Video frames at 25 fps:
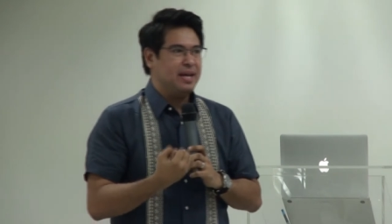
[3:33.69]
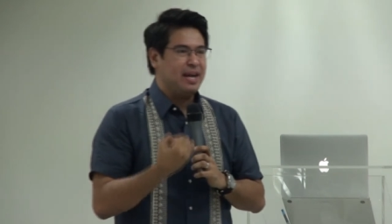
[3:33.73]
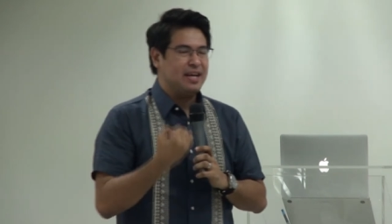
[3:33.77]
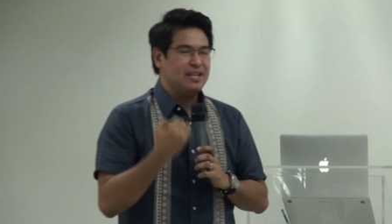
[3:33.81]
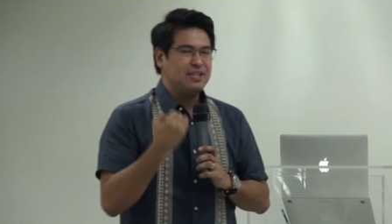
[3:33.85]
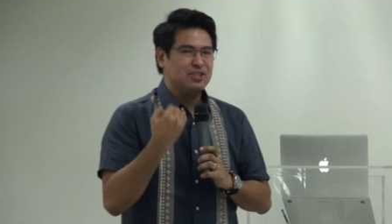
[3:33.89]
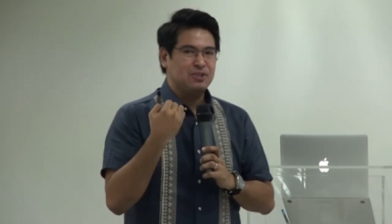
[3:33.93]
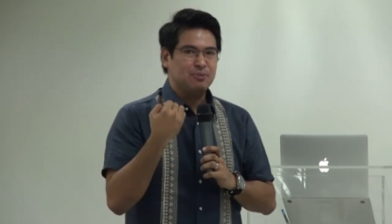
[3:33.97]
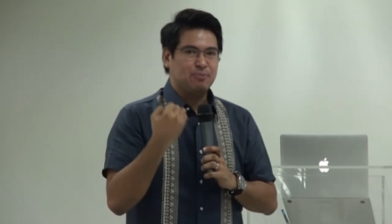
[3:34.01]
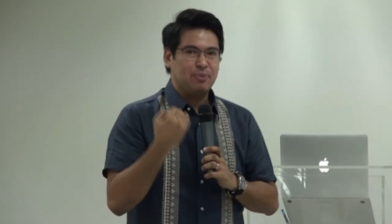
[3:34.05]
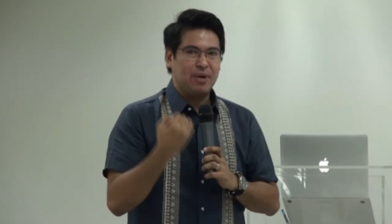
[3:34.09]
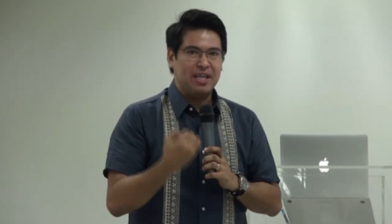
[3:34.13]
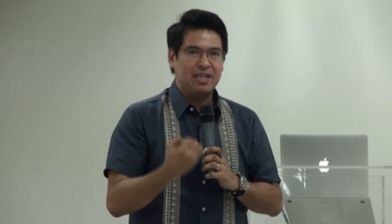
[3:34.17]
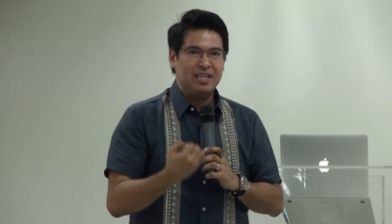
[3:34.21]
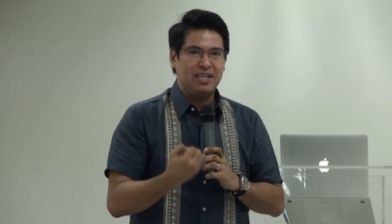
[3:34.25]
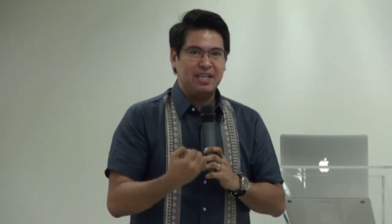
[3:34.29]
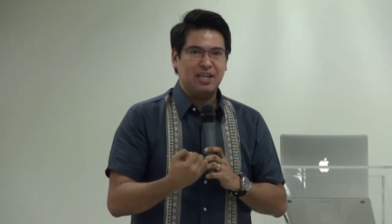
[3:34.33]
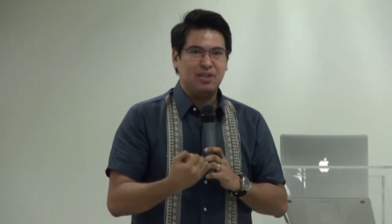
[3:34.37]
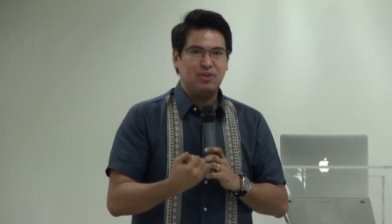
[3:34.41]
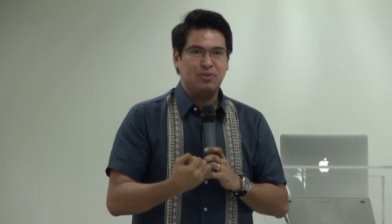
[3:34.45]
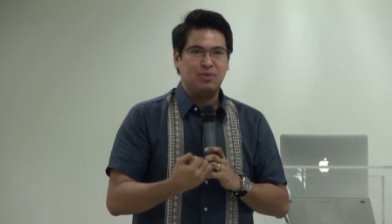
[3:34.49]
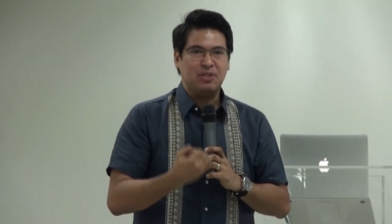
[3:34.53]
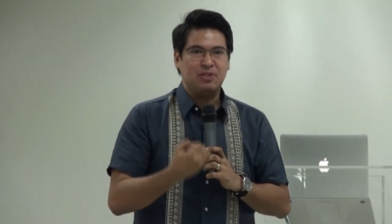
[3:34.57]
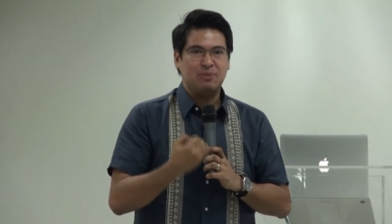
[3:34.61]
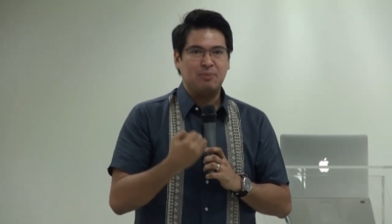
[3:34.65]
and
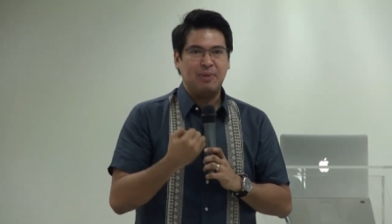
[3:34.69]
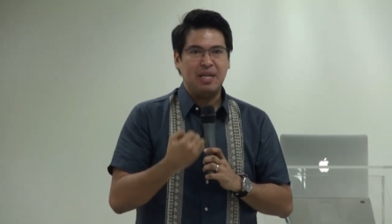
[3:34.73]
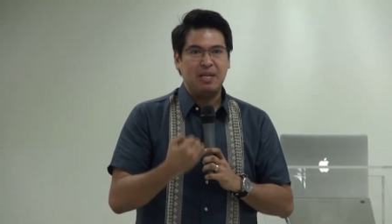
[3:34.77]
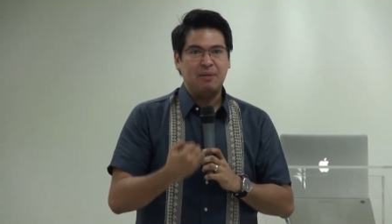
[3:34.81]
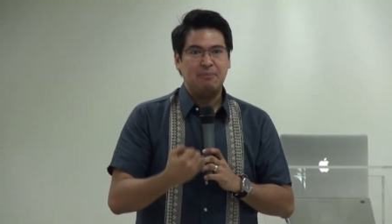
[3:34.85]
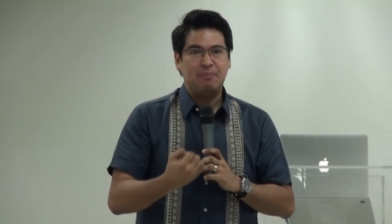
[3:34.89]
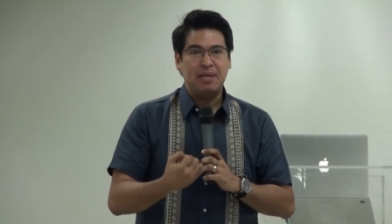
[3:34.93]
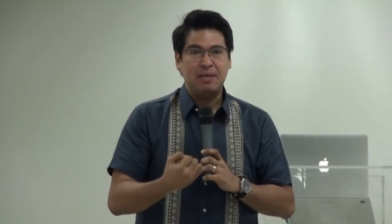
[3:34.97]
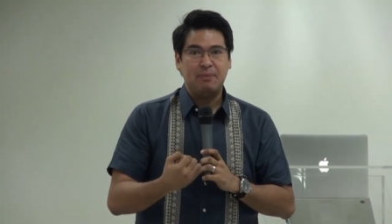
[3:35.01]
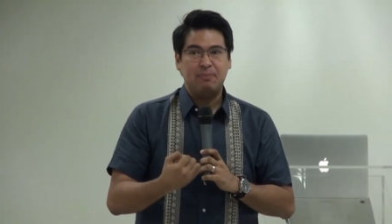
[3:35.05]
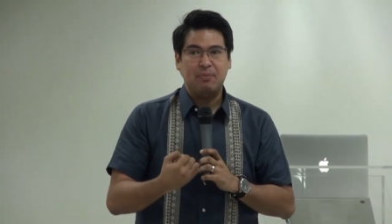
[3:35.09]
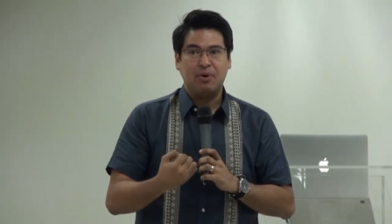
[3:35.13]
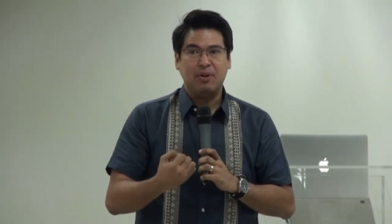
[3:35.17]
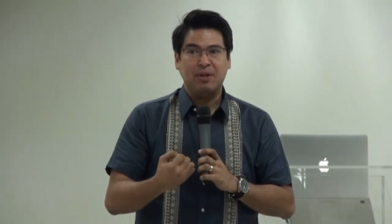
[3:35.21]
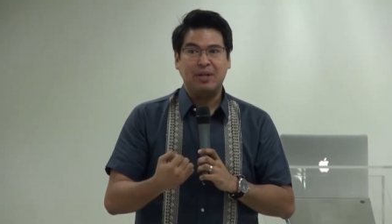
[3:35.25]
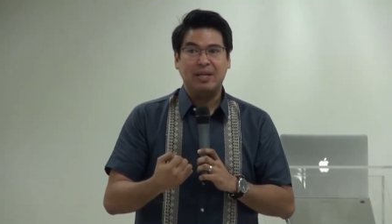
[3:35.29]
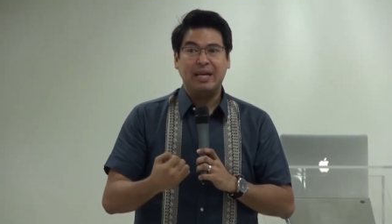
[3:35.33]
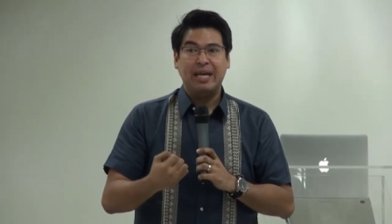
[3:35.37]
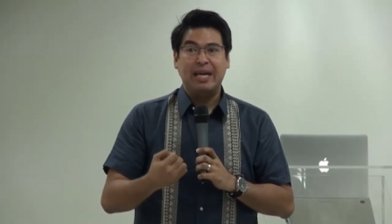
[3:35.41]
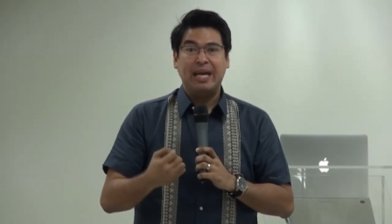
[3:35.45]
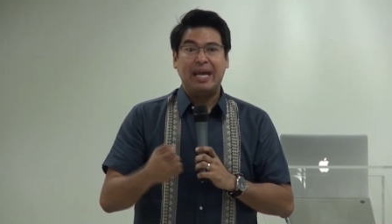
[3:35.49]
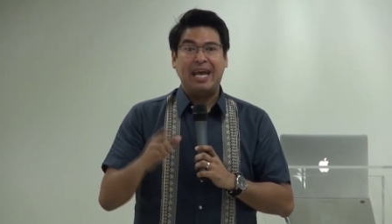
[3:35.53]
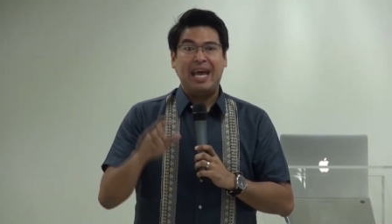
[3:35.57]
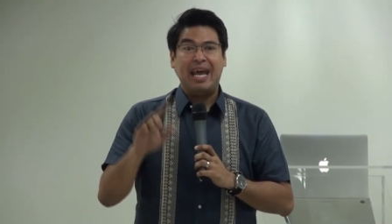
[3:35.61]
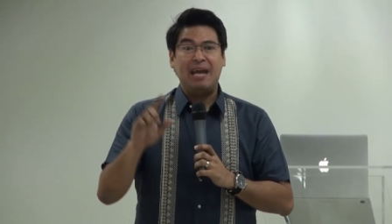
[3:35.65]
spreading it to as many
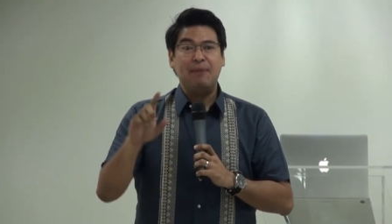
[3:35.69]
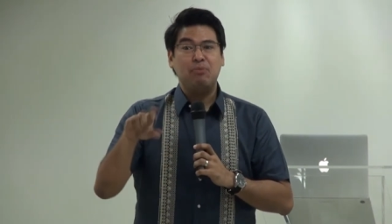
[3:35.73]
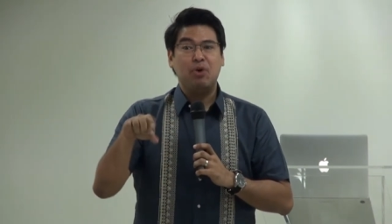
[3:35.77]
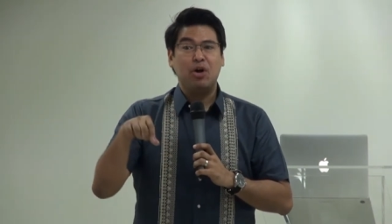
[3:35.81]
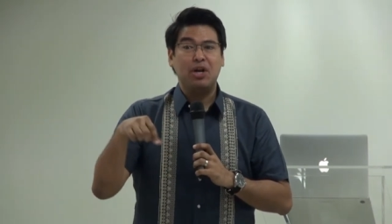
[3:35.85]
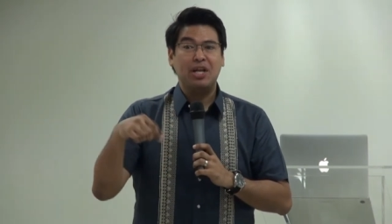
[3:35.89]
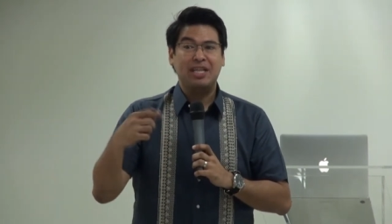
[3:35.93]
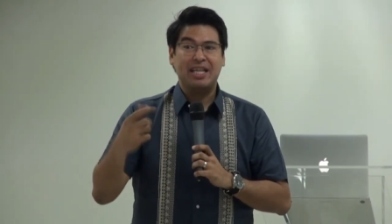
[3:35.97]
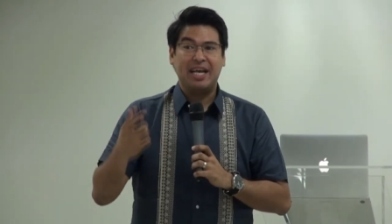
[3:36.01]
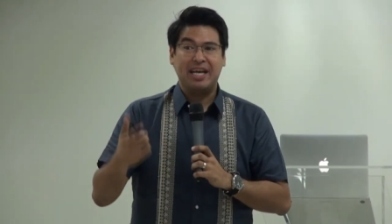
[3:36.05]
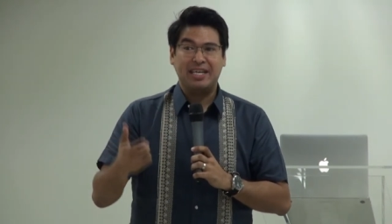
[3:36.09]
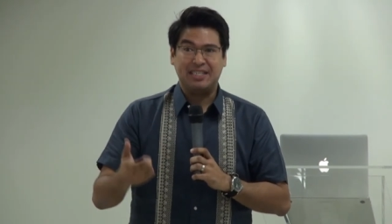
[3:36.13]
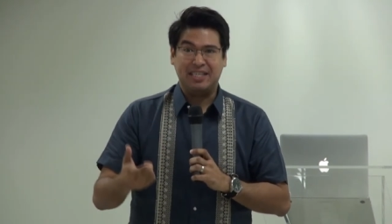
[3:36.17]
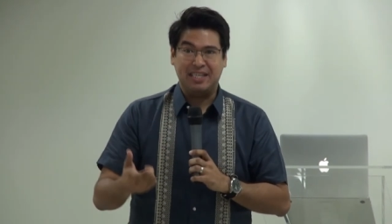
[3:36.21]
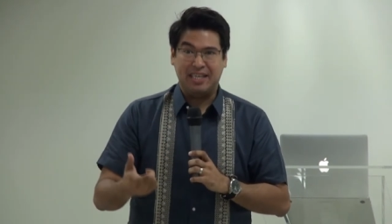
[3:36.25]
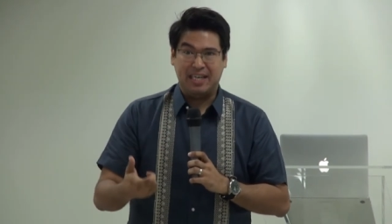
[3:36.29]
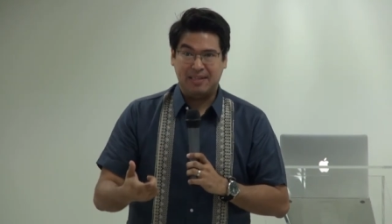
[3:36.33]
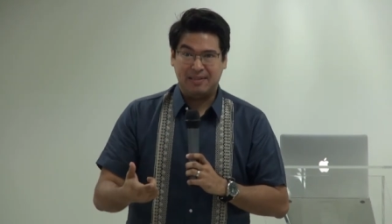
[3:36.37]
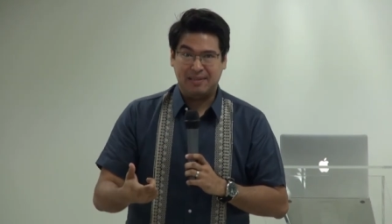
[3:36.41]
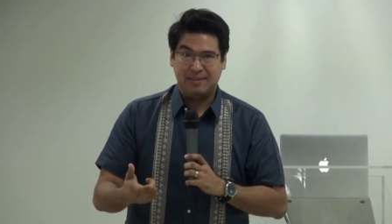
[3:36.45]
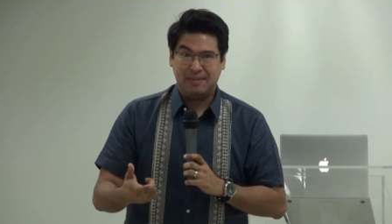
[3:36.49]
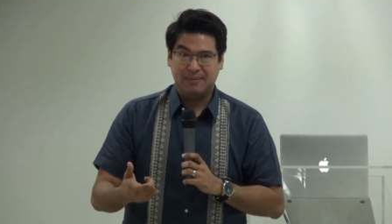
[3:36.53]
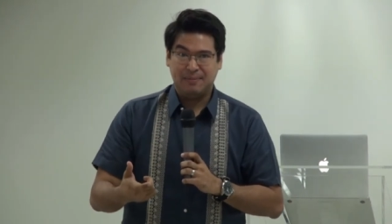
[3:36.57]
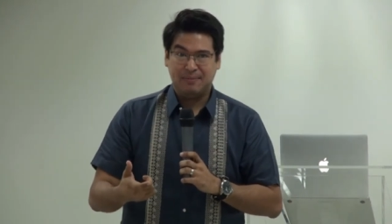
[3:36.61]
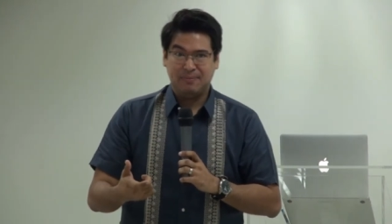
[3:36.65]
people and monetizing
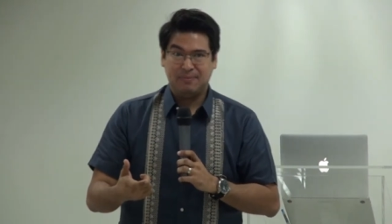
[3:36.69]
it.